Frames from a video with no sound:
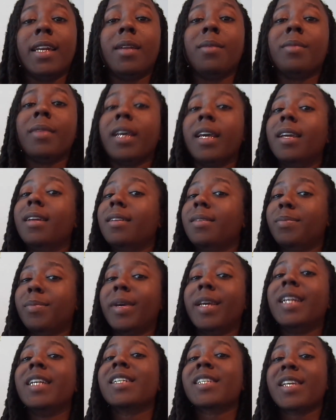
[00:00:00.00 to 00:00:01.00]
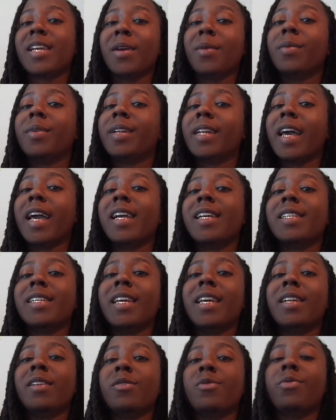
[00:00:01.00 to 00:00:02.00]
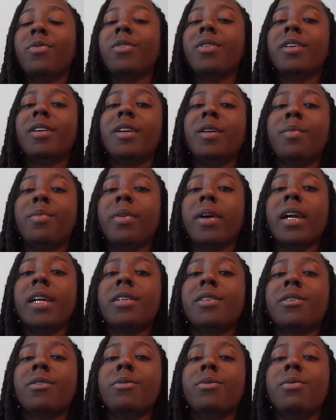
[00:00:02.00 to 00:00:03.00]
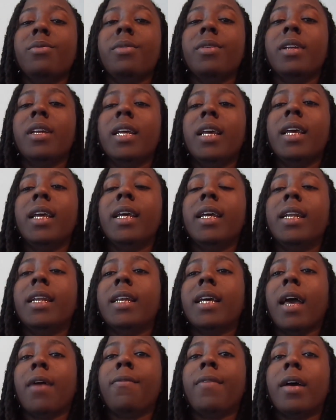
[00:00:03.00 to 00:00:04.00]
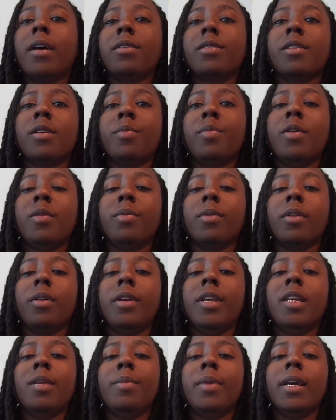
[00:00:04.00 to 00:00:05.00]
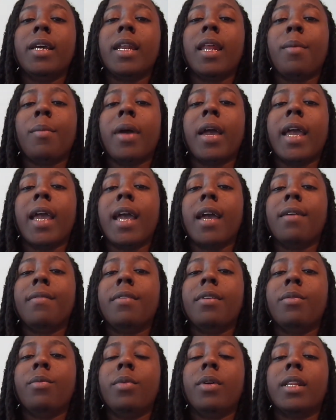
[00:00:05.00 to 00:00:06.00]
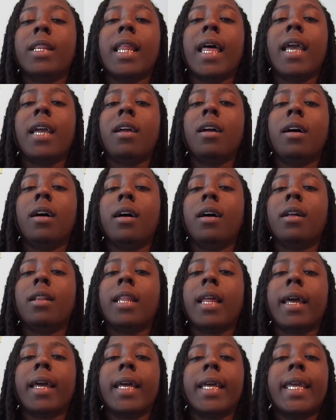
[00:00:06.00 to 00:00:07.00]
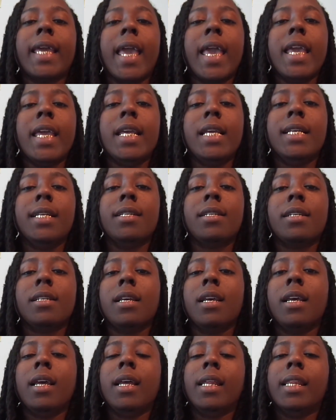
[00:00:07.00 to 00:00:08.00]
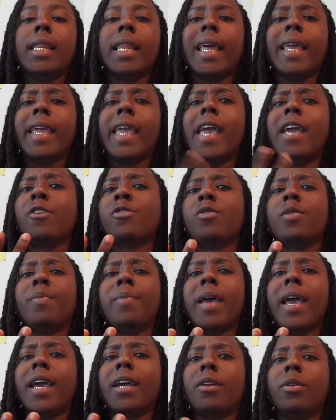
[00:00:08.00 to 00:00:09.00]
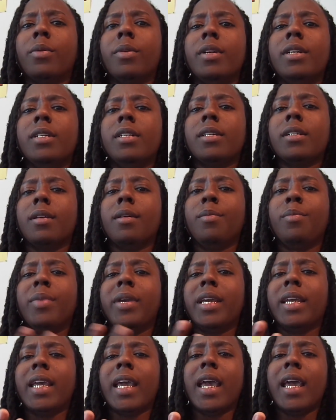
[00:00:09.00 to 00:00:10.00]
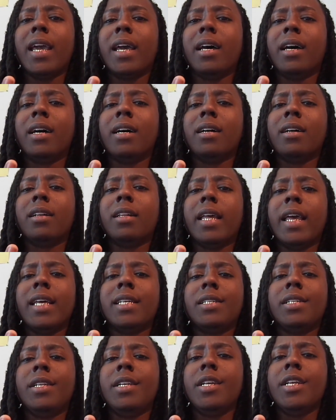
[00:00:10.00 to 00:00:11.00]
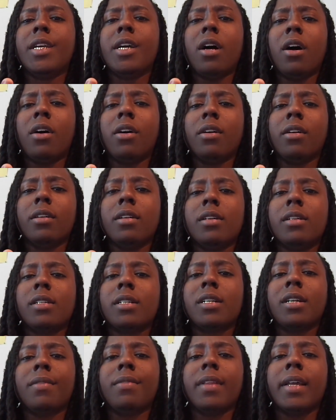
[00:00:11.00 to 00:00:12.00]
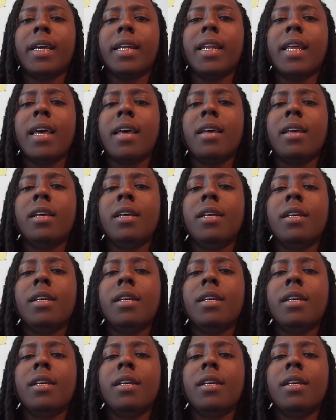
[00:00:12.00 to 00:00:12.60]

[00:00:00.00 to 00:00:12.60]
And I'm like, man, this camera nice, and it's for a good price too. And then I found some people on eBay, they might have it with like a case, like extra batteries, a big SD card, stuff like that.